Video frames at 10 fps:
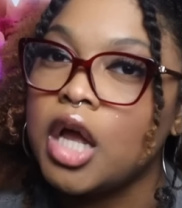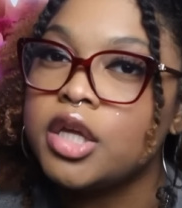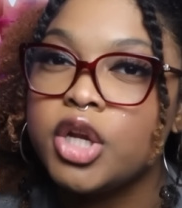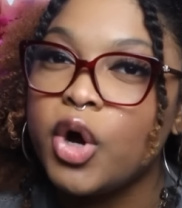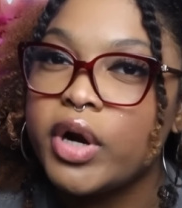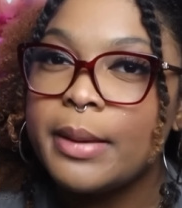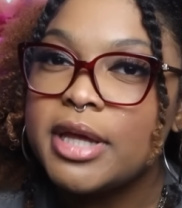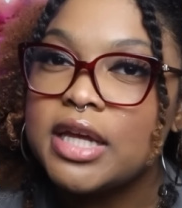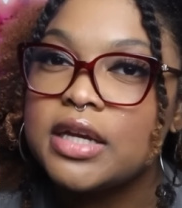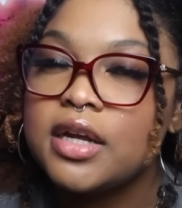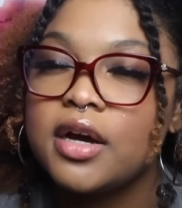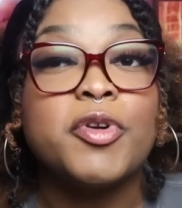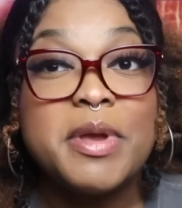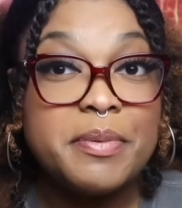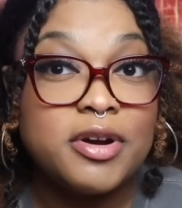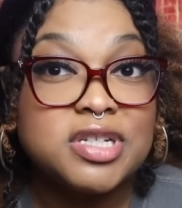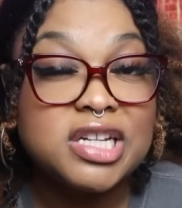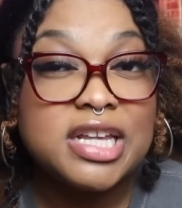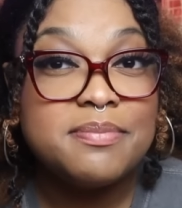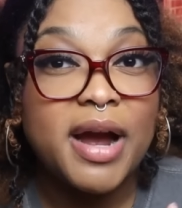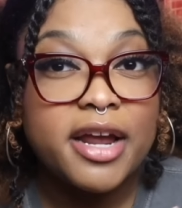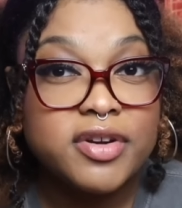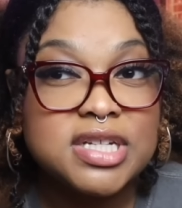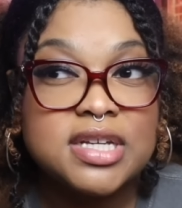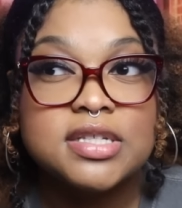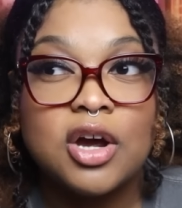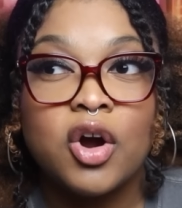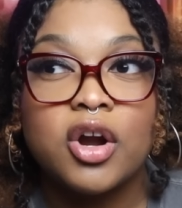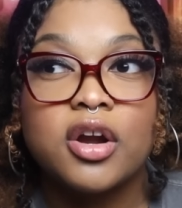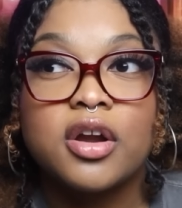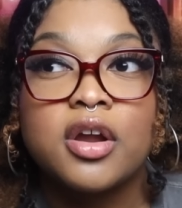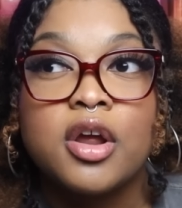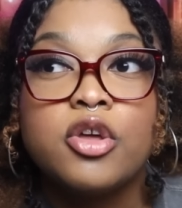you know what I mean? For me personally, my critiques are,